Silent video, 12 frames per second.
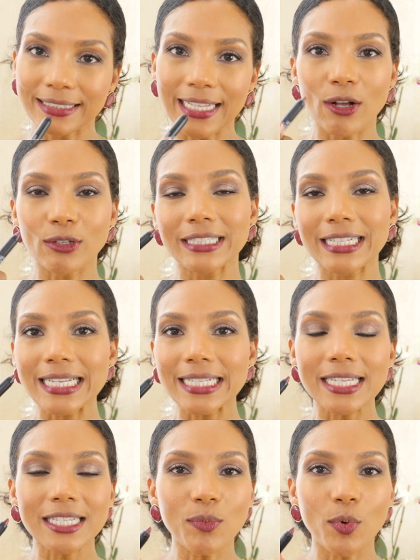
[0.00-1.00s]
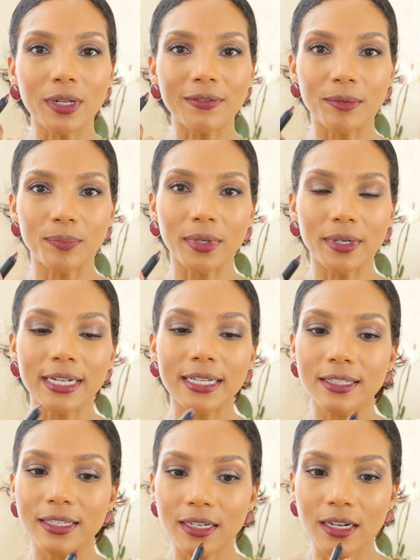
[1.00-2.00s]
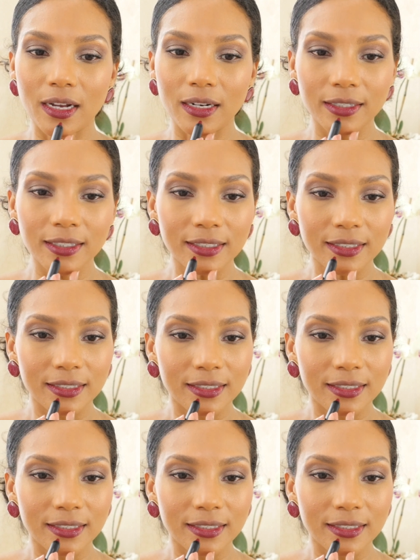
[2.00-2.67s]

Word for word: now this is more of a burgundy color